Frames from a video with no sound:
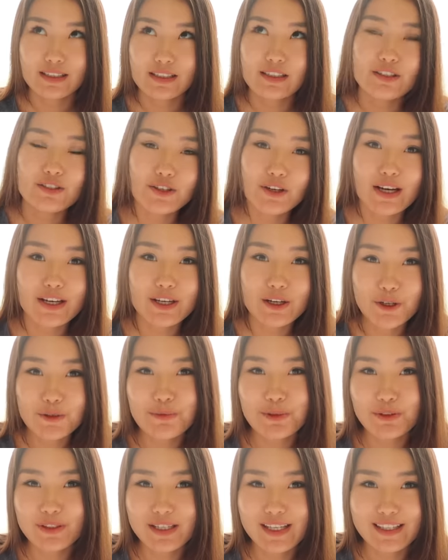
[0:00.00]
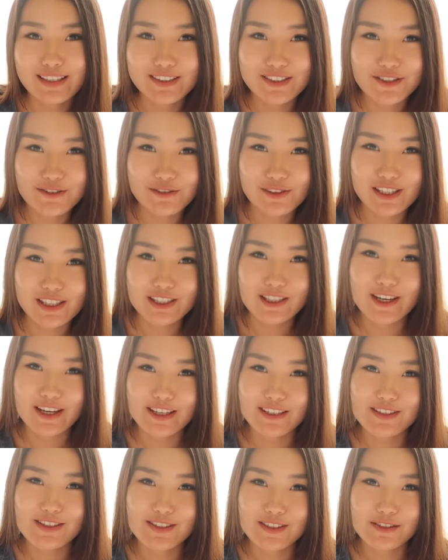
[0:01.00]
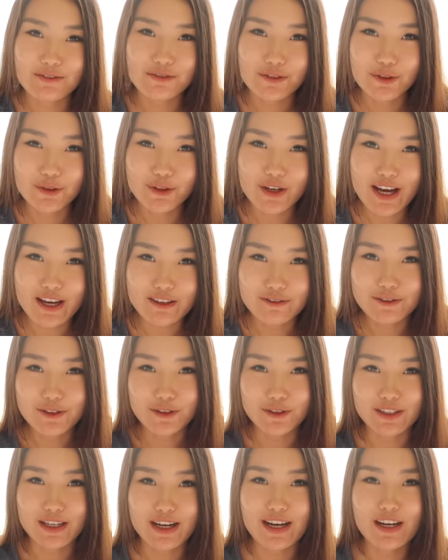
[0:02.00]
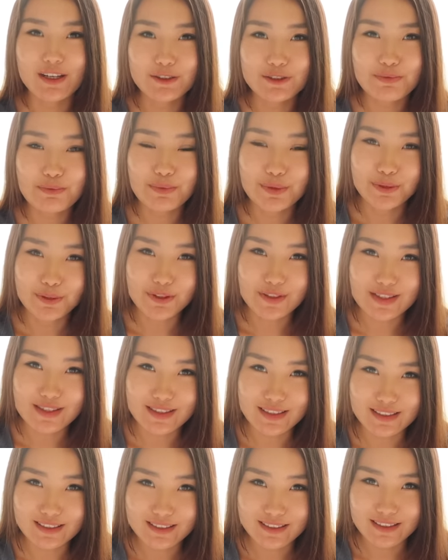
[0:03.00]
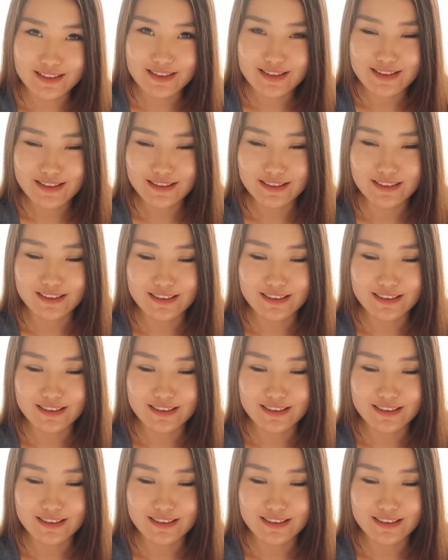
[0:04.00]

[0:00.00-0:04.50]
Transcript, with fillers: So I hope you like this video, and if you have your own beauty standards